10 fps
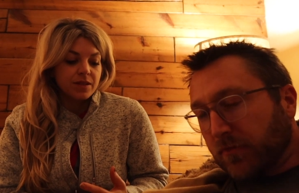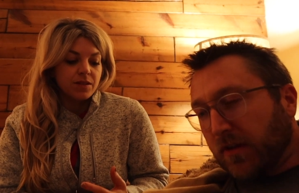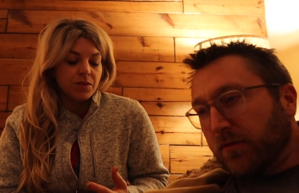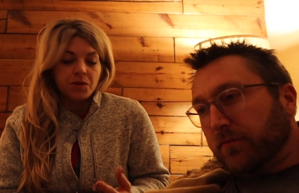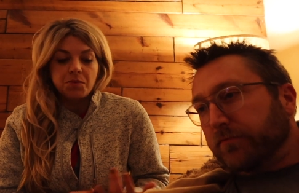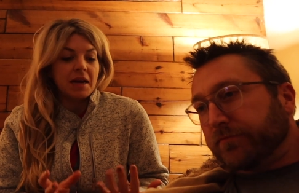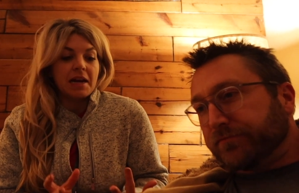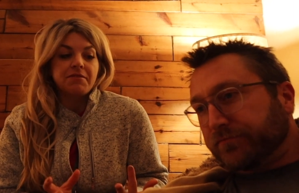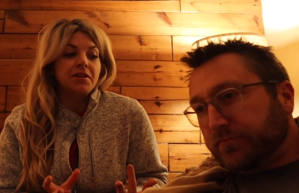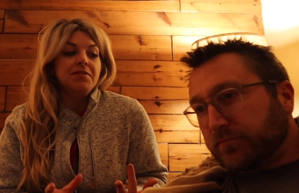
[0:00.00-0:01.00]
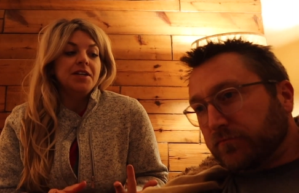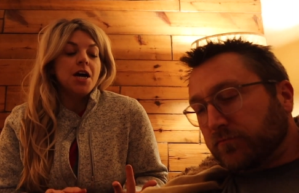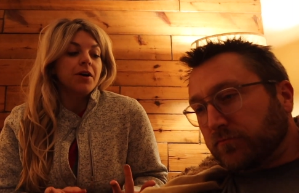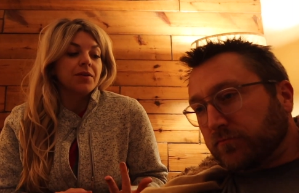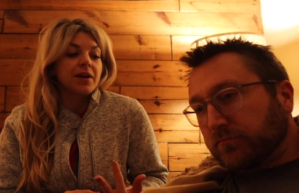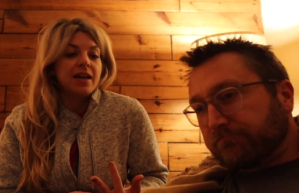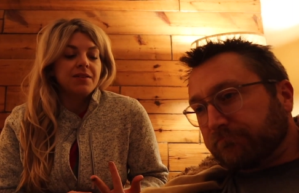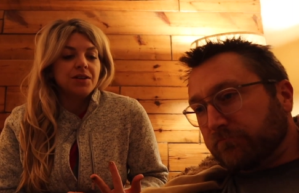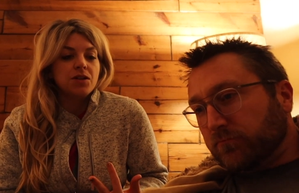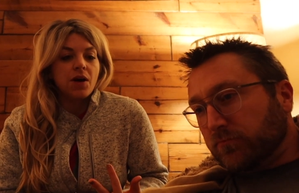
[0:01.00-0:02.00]
Speaker 1: So you may never even know. And
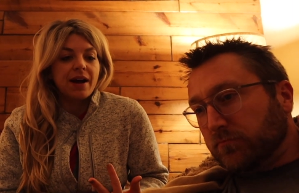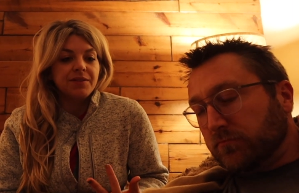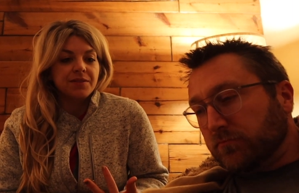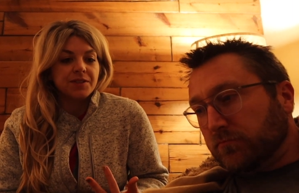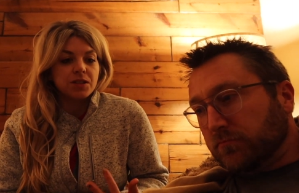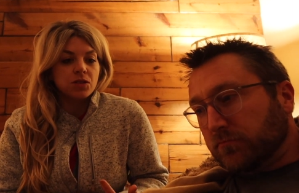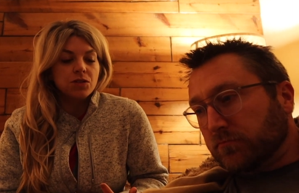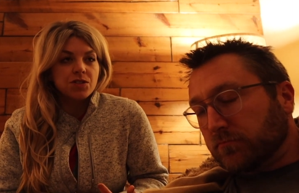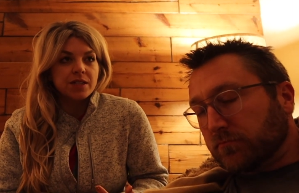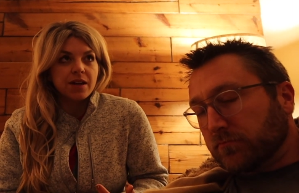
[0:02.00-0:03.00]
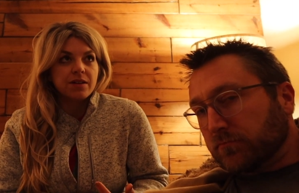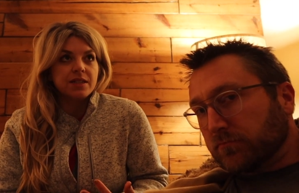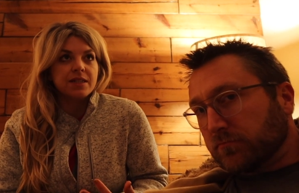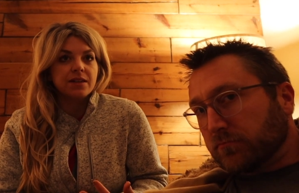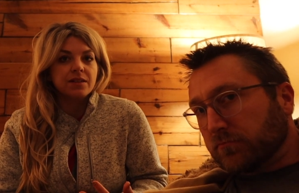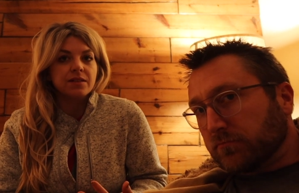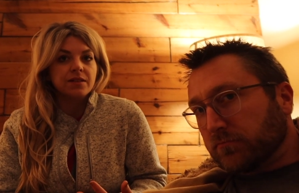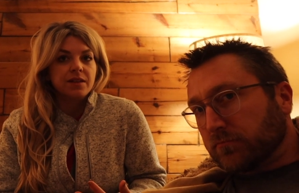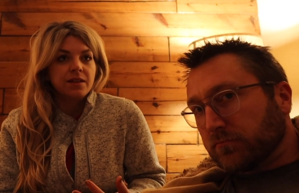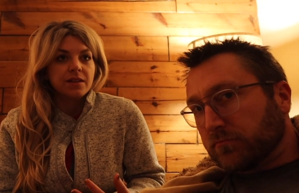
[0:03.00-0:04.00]
if you don't have your first ultrasound until
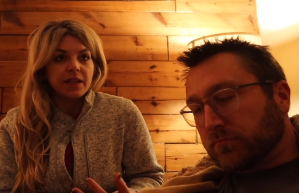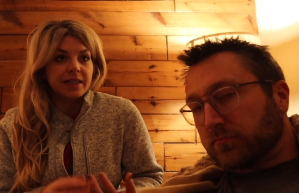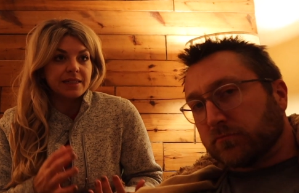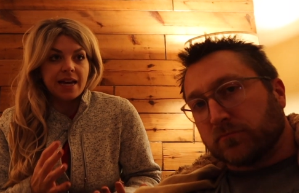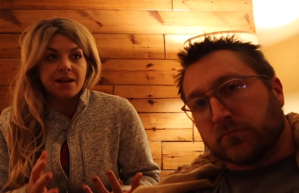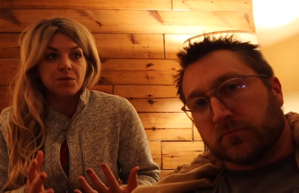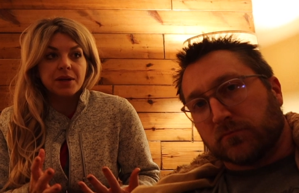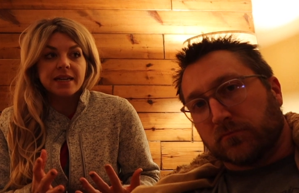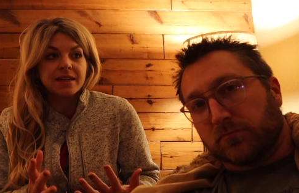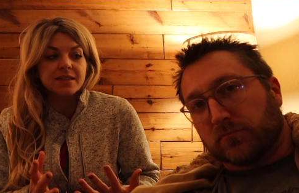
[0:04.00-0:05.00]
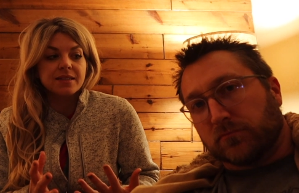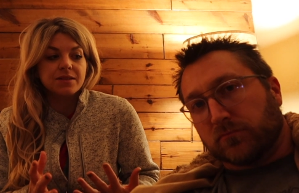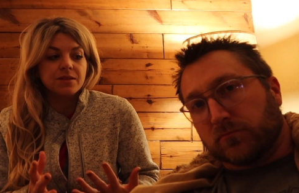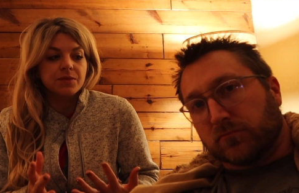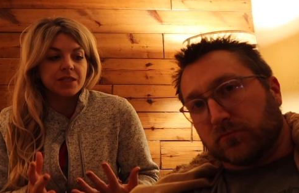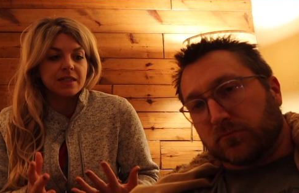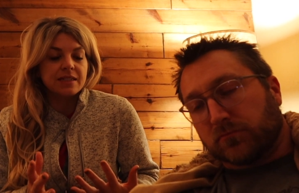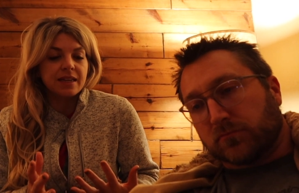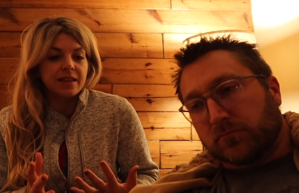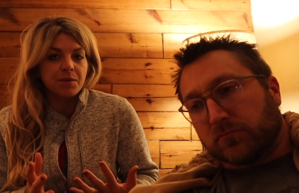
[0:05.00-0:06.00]
like 10 weeks, which
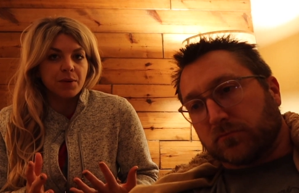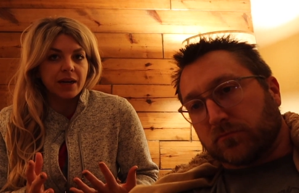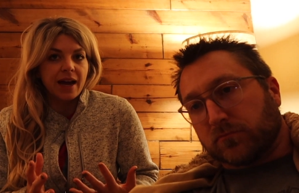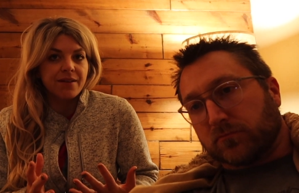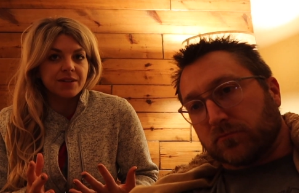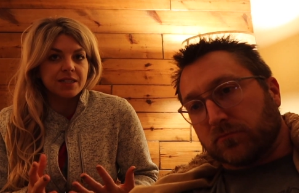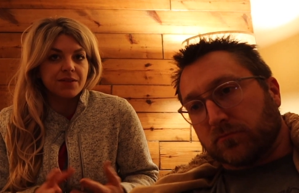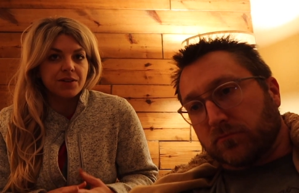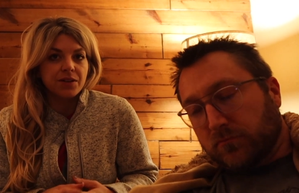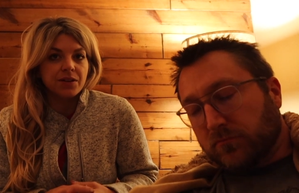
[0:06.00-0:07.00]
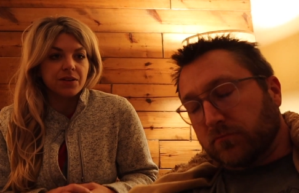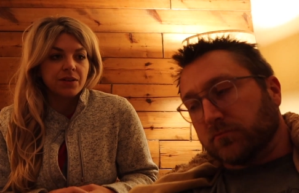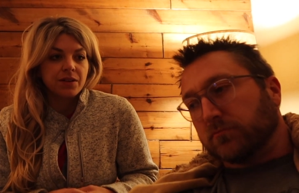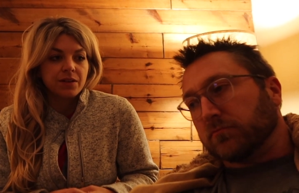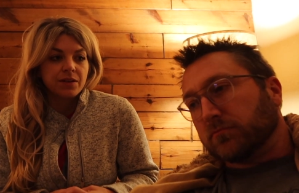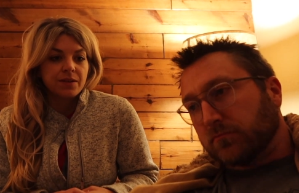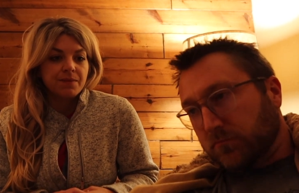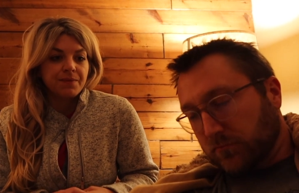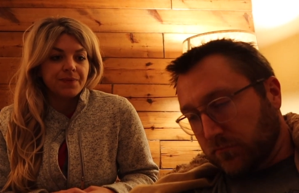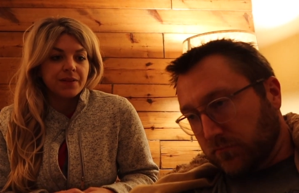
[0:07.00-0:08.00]
is I think pretty average if you're
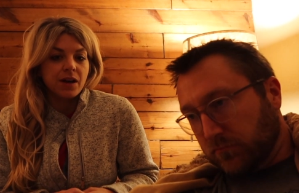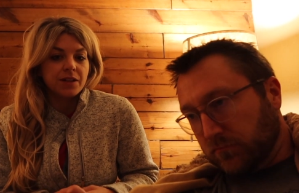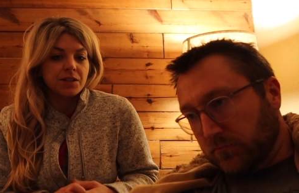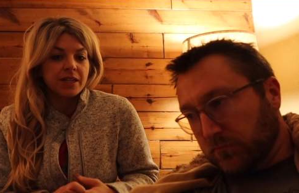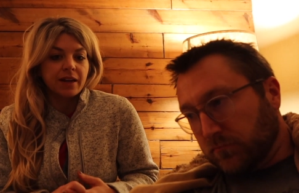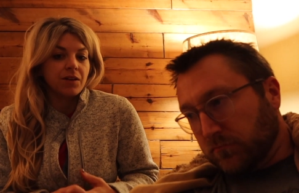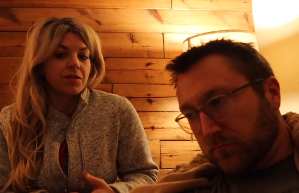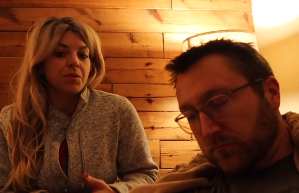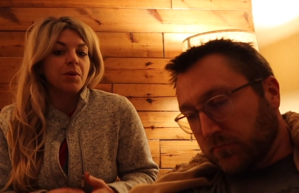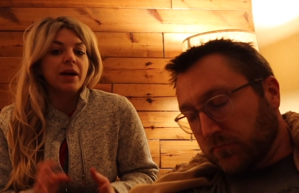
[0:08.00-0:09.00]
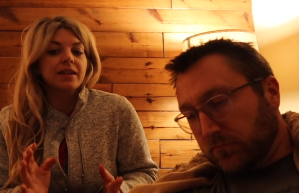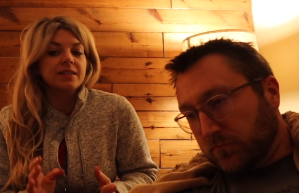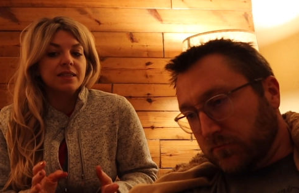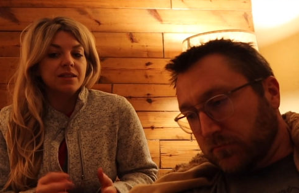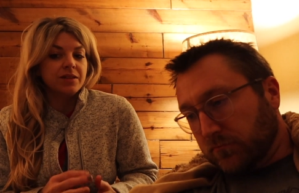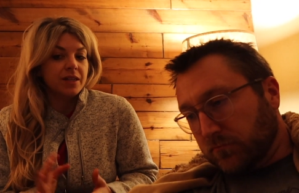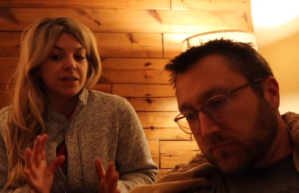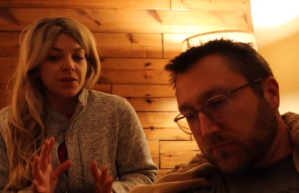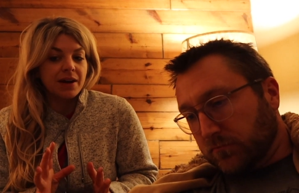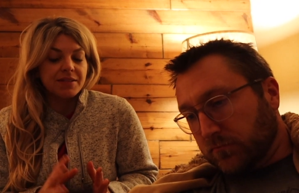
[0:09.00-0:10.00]
on your second or third pregnancy and you didn't
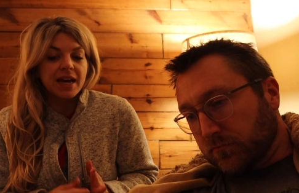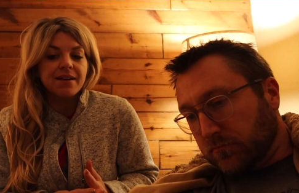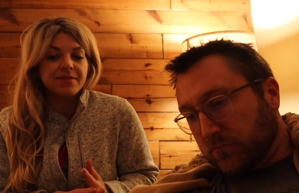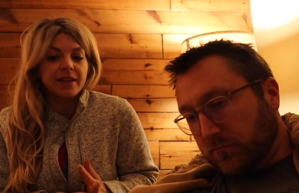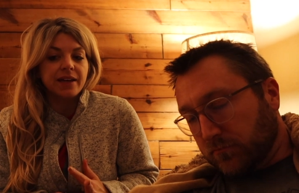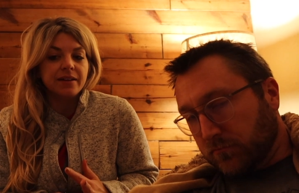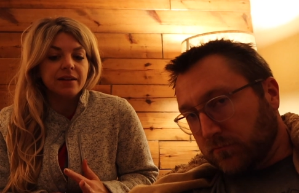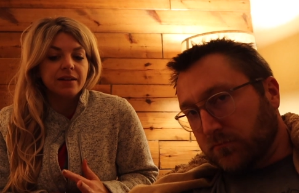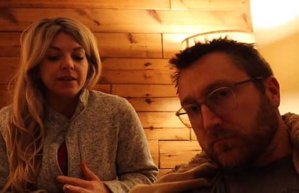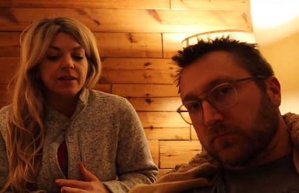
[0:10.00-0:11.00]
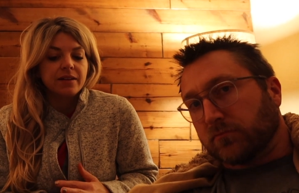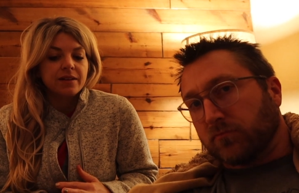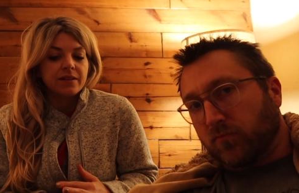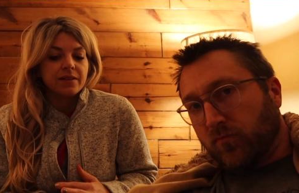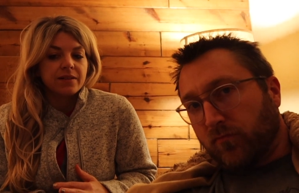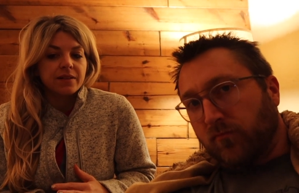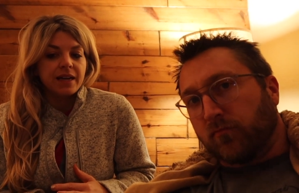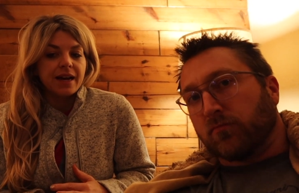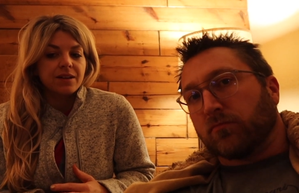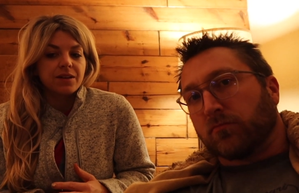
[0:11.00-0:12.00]
do IVF, then
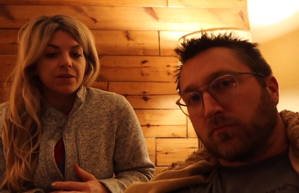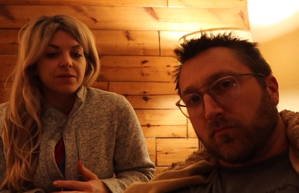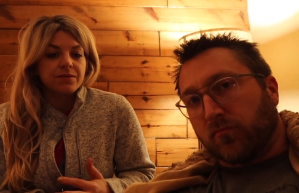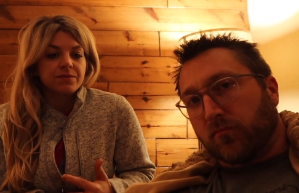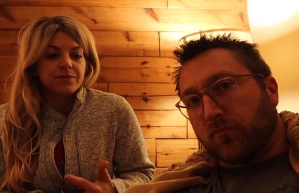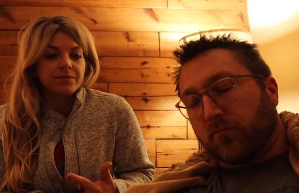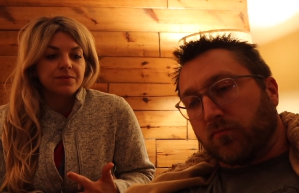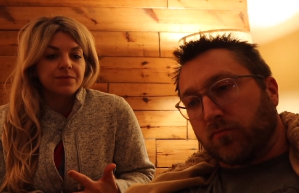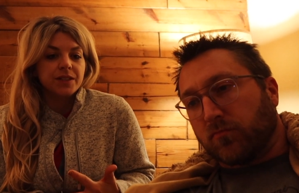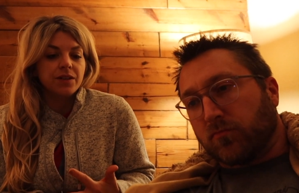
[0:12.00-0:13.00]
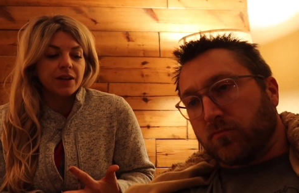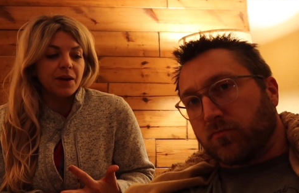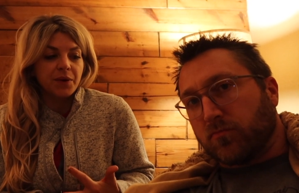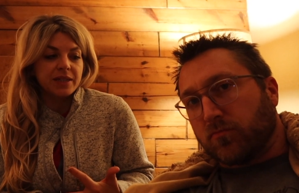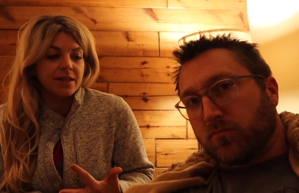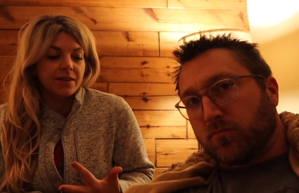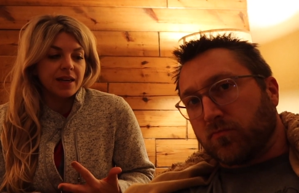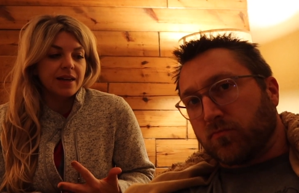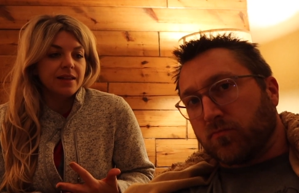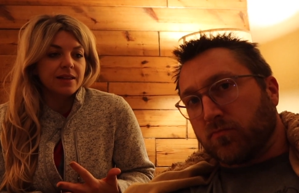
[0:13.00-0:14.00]
yeah, you don't get one till
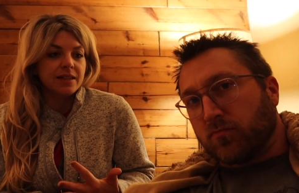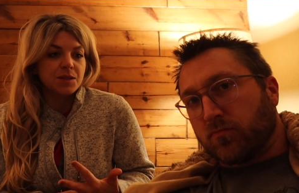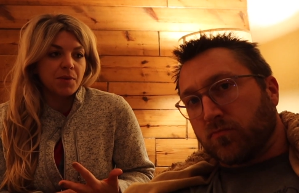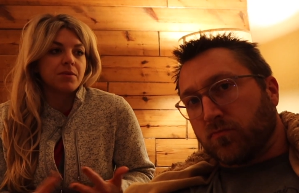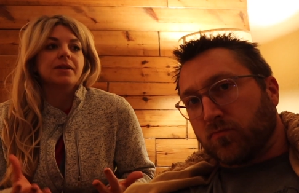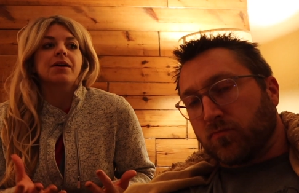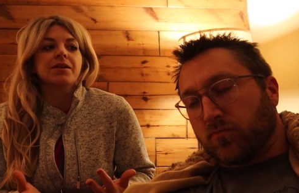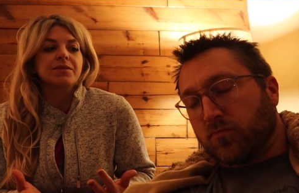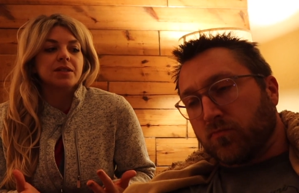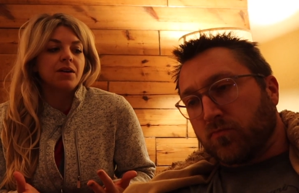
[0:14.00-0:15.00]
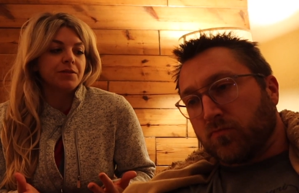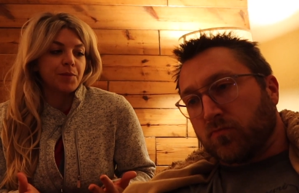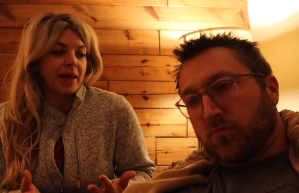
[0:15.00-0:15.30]
then, and it's probably already resolved